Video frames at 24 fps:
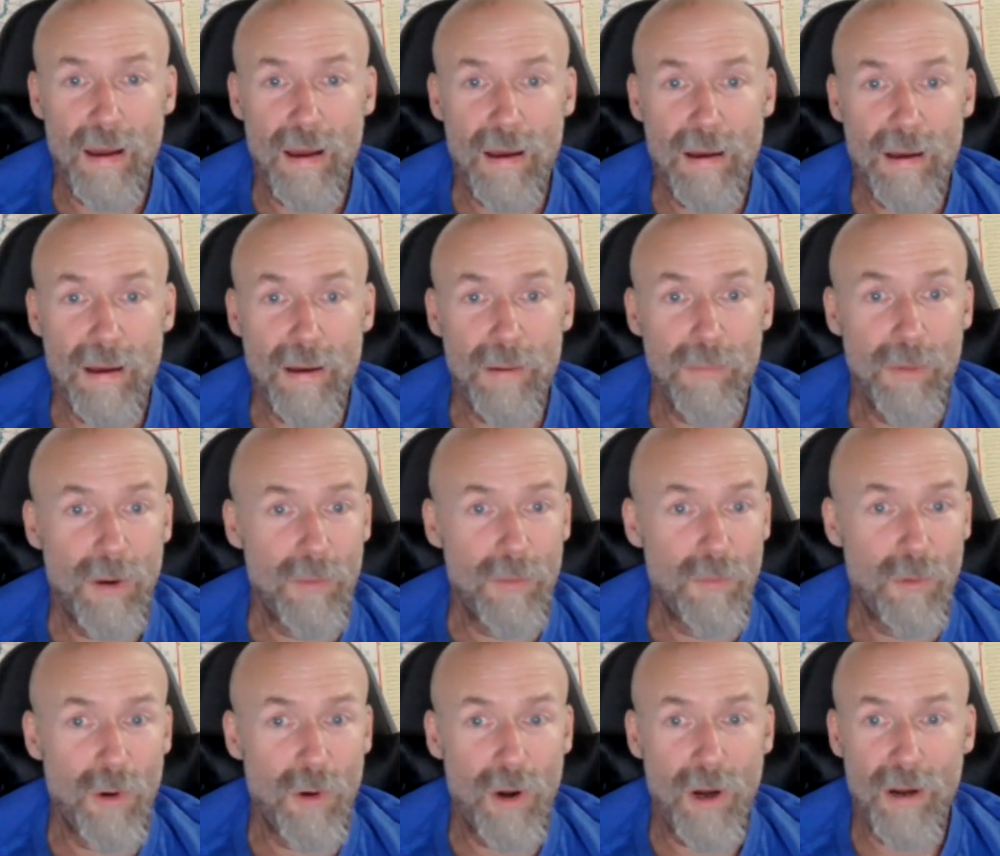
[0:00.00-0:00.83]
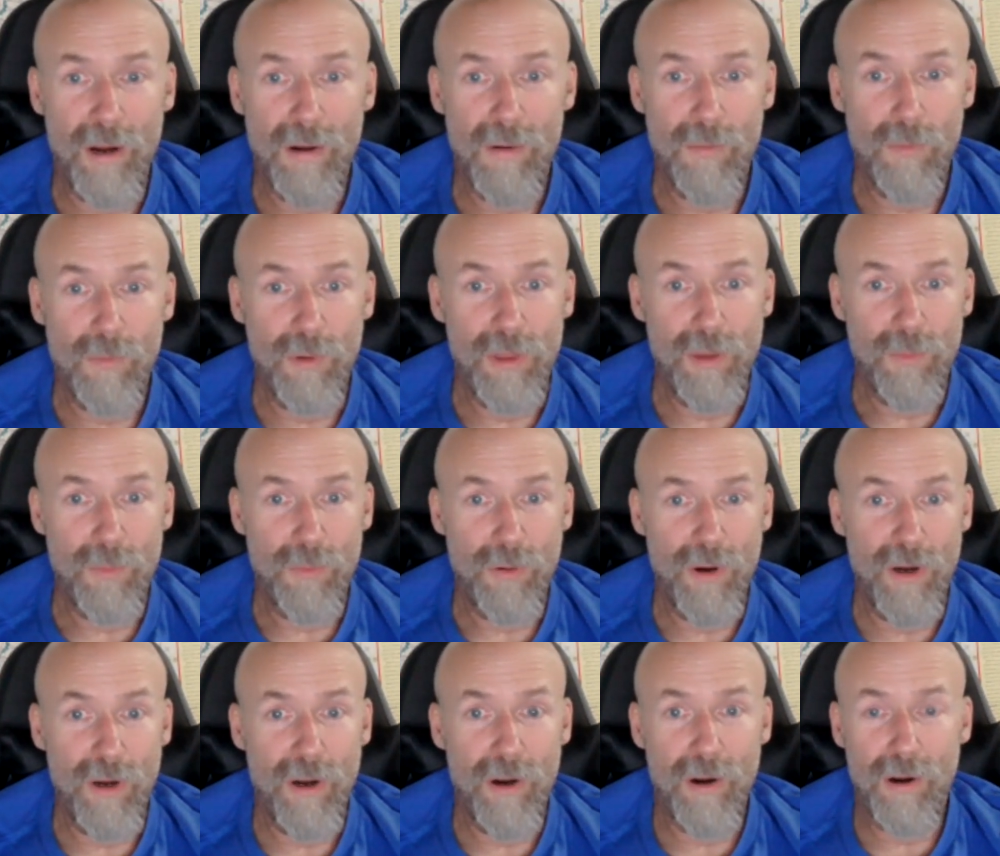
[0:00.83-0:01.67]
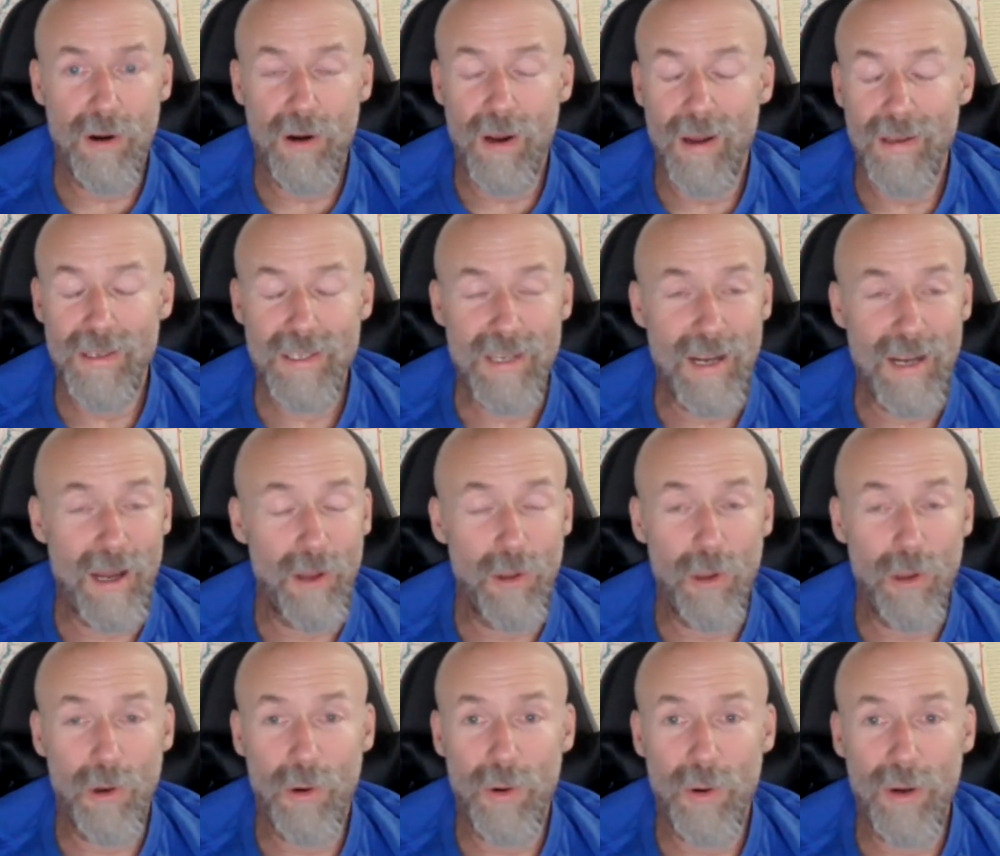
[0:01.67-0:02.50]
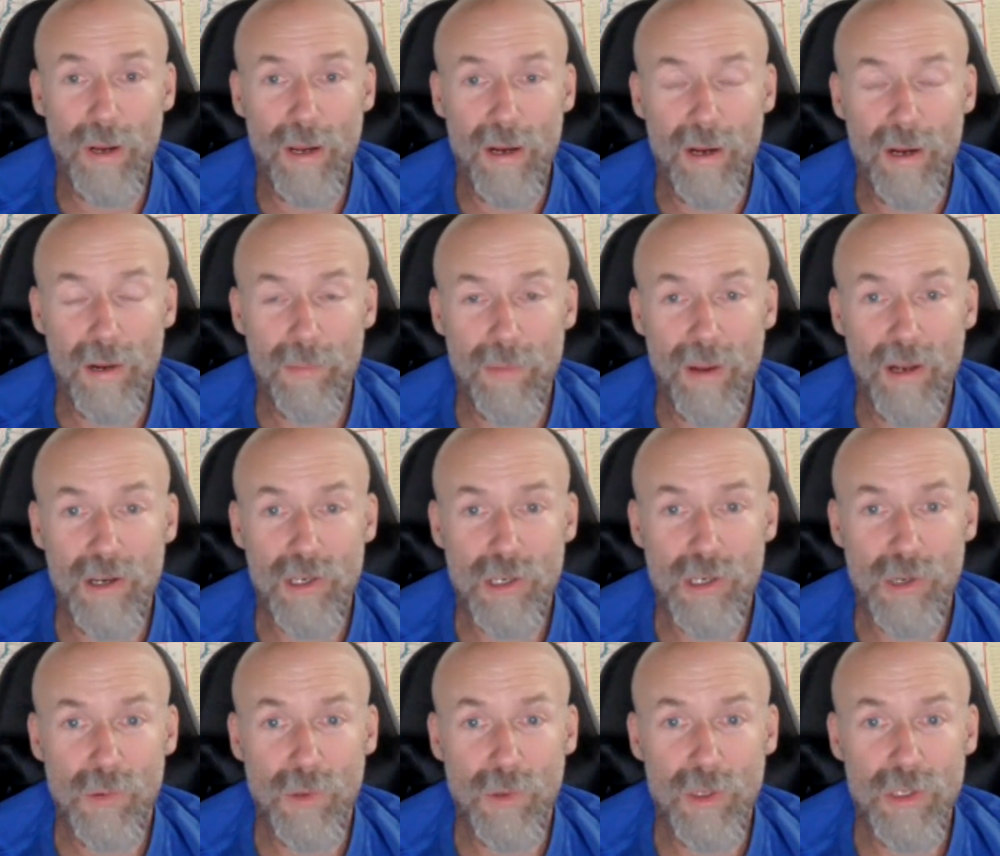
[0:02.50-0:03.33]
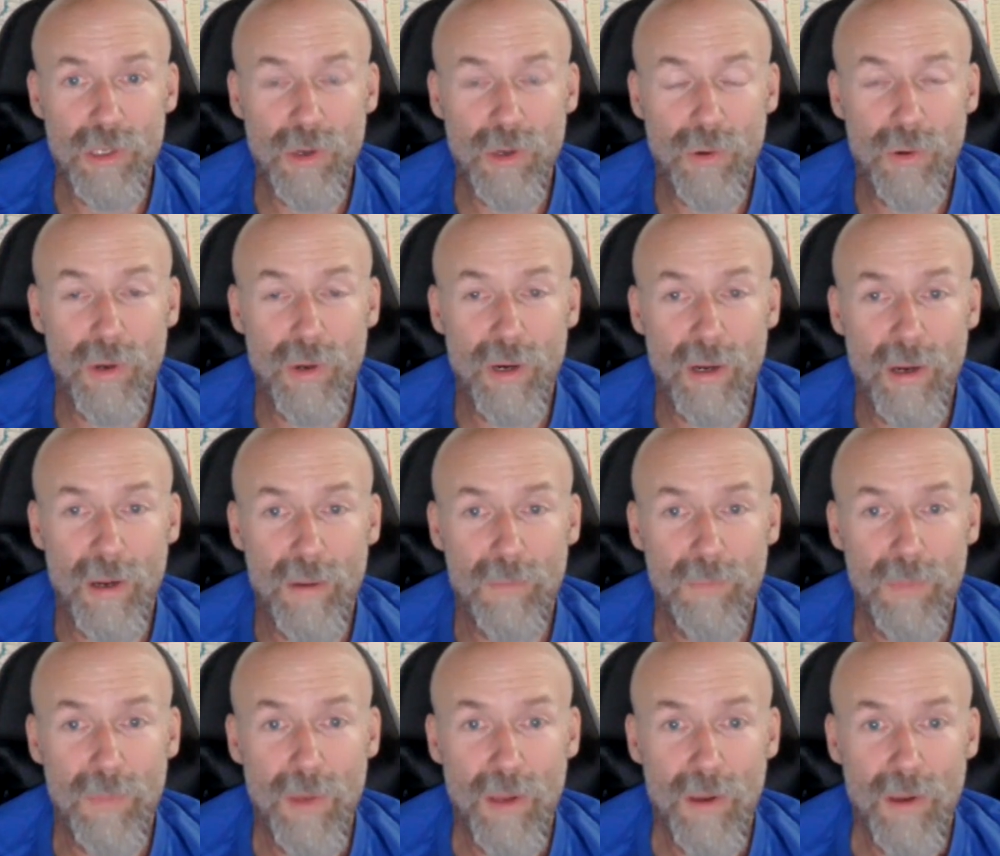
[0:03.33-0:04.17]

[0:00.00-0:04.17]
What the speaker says: I'm working with the printer. It's not low on ink. I'm not sure what's going on